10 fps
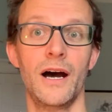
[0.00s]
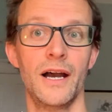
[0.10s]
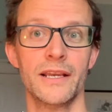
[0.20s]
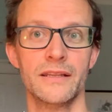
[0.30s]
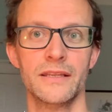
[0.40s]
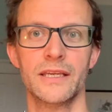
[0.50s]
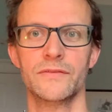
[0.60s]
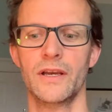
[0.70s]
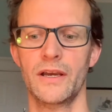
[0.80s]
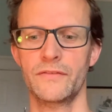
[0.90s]
I can think of
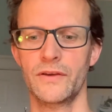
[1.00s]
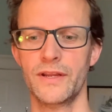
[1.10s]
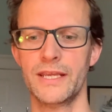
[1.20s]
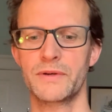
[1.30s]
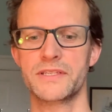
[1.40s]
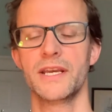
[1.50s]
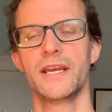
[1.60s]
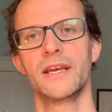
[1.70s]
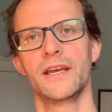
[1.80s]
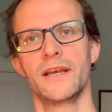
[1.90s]
a few neighbours,
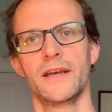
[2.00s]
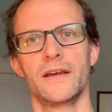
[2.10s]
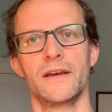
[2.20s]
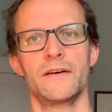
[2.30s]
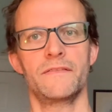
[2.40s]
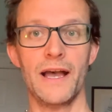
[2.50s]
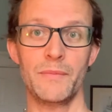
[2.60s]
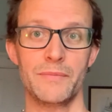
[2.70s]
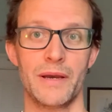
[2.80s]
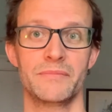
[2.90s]

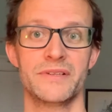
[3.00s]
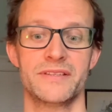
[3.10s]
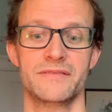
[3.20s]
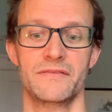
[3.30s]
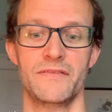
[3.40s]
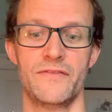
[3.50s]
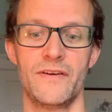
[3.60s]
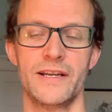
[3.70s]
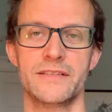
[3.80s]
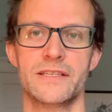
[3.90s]
family members,
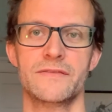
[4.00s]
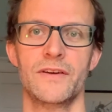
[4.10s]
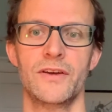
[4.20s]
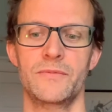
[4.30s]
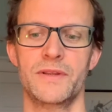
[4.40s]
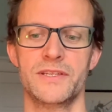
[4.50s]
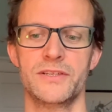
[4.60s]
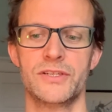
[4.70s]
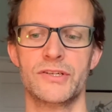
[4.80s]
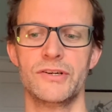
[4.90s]
friends for whom this
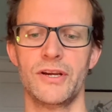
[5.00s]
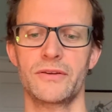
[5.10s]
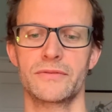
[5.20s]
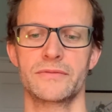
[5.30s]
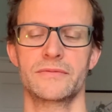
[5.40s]
is true.